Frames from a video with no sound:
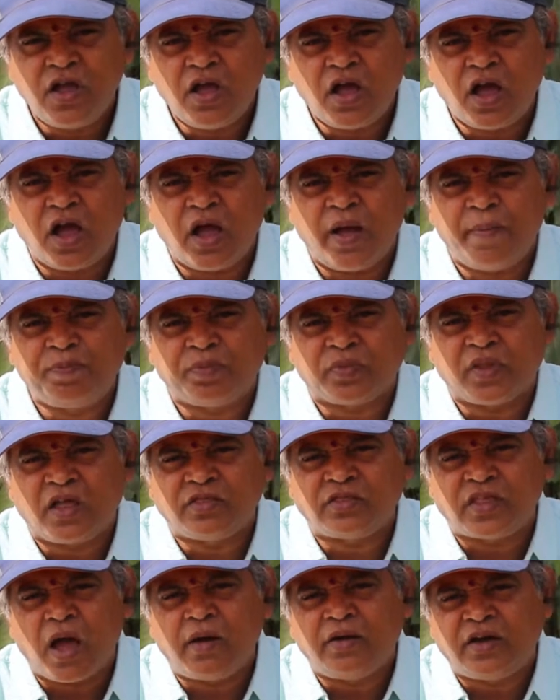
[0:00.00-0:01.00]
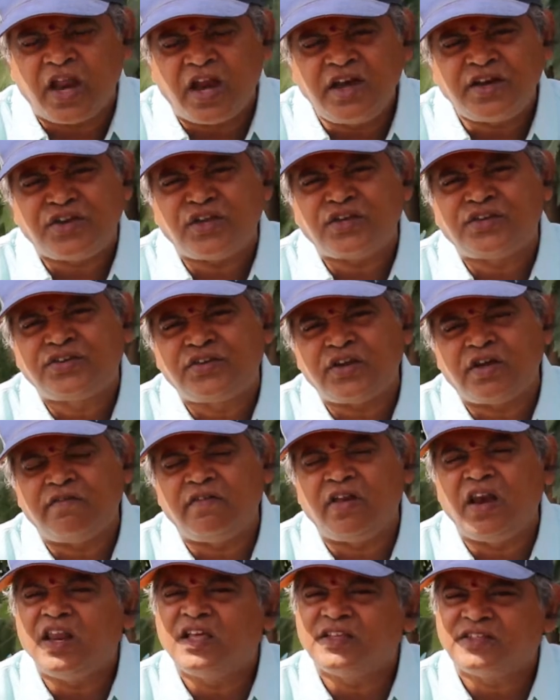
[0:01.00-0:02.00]
The dentist
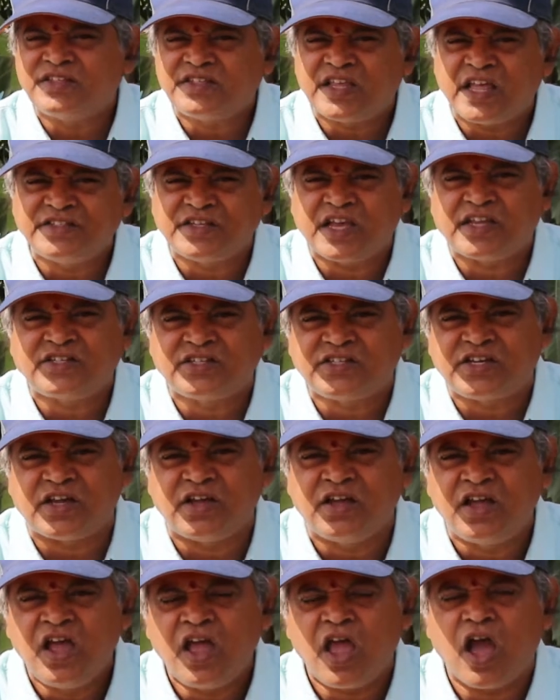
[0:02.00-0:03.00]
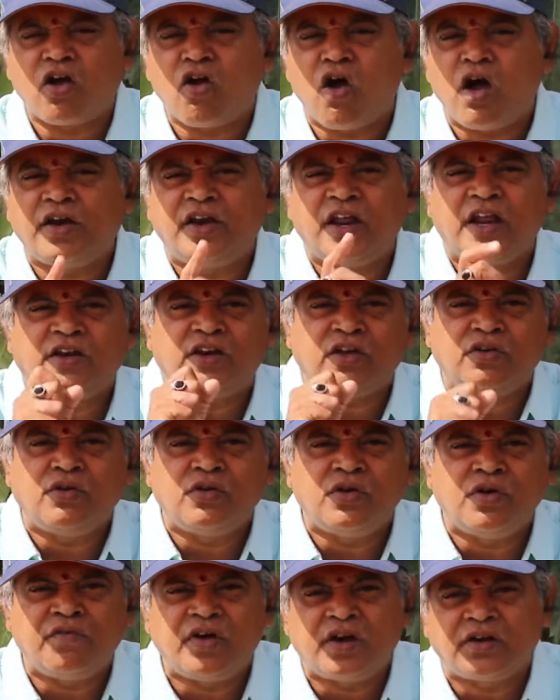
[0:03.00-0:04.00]
will suggest, according
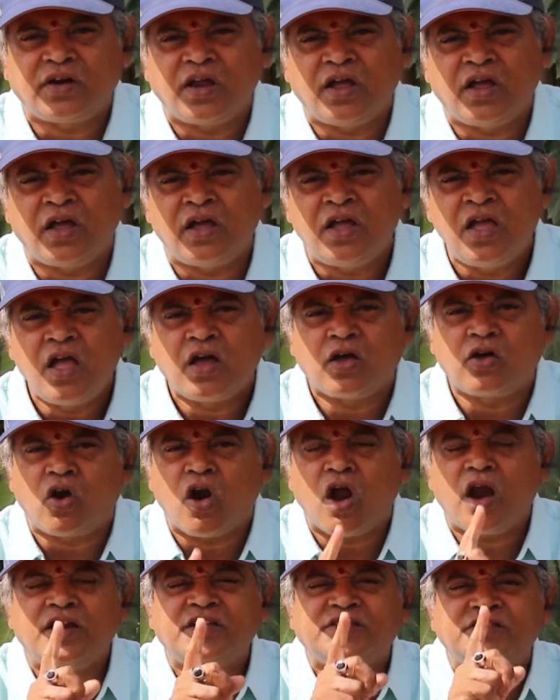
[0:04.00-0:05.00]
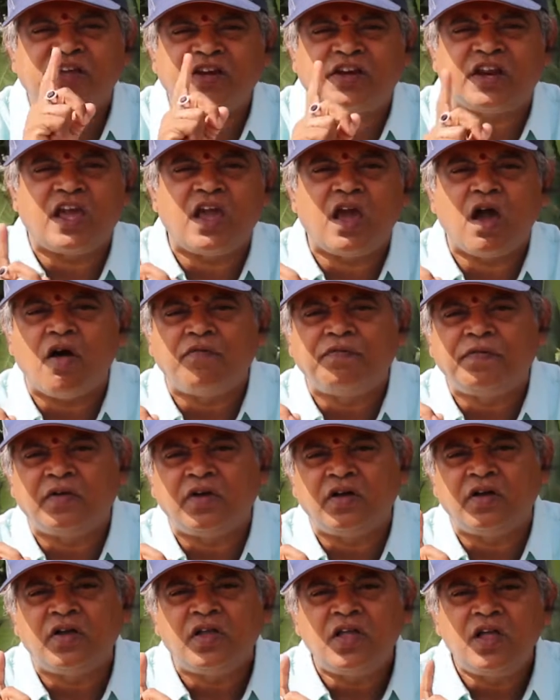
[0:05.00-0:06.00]
to your chronicity of
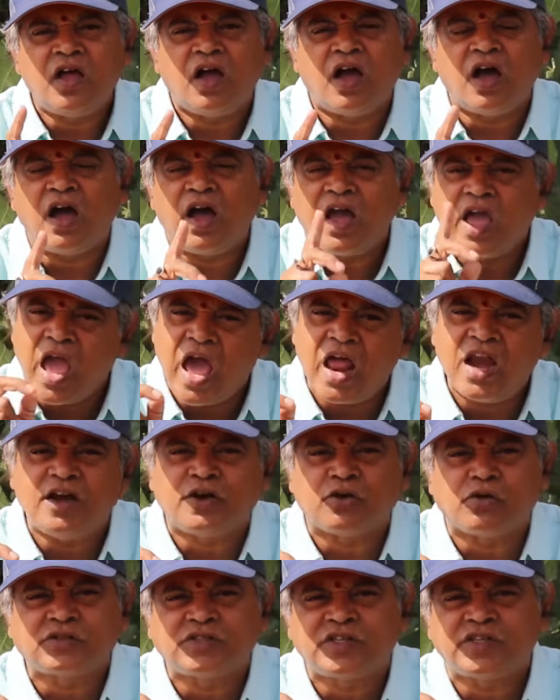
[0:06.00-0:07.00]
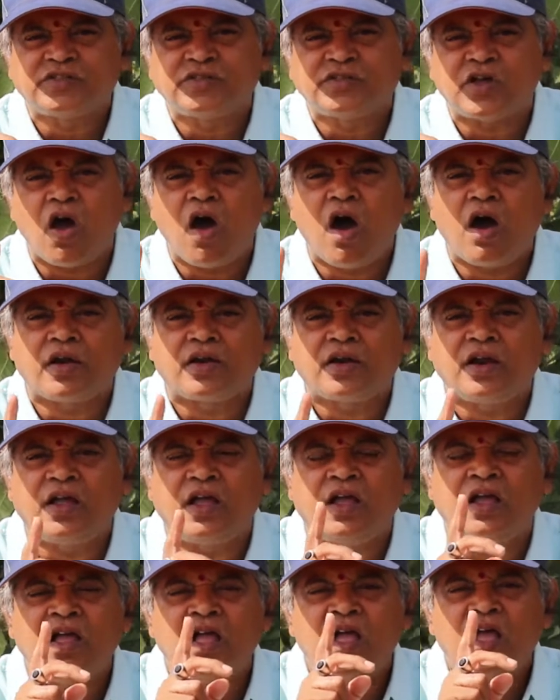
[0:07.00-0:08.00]
halitosis or
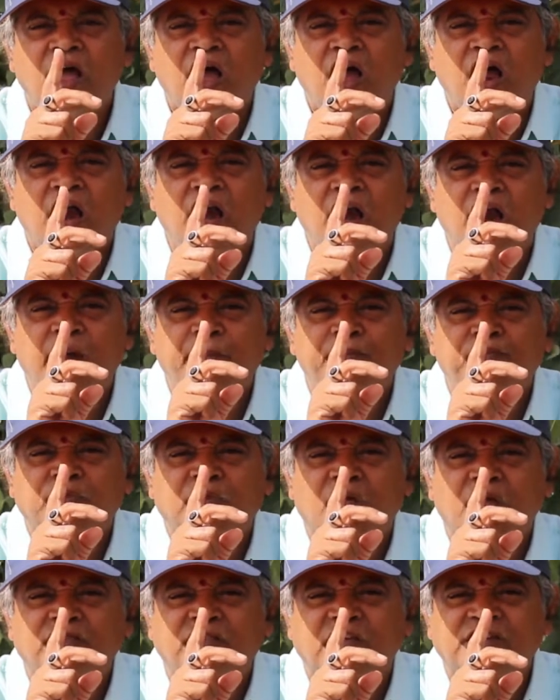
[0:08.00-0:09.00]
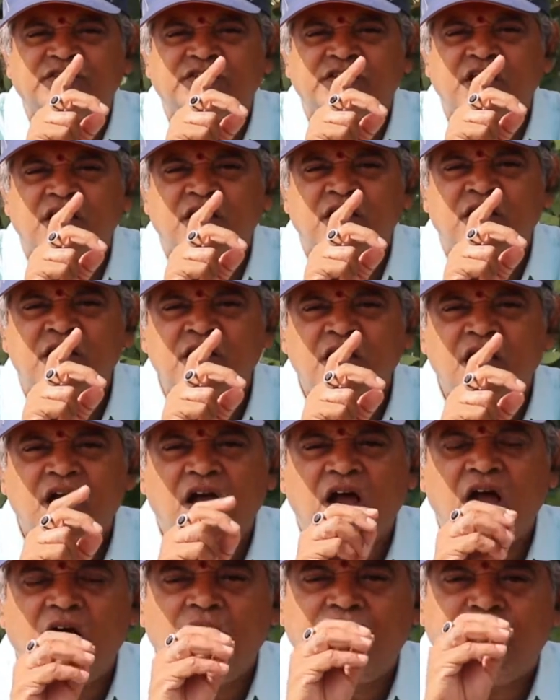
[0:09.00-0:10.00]
this
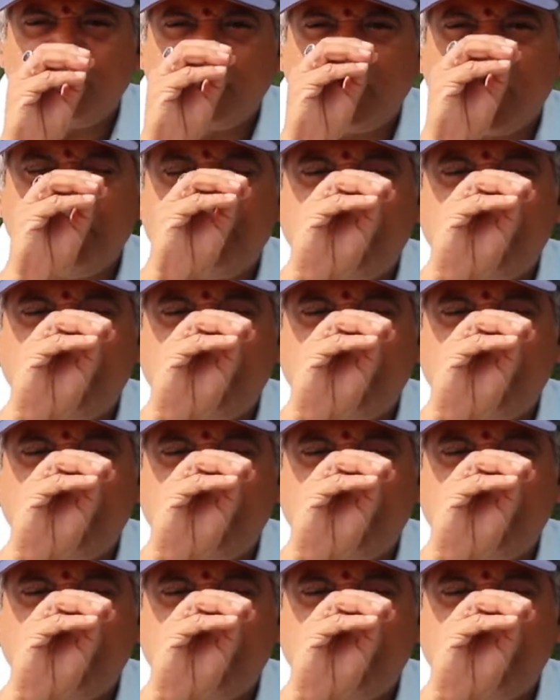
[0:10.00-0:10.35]
food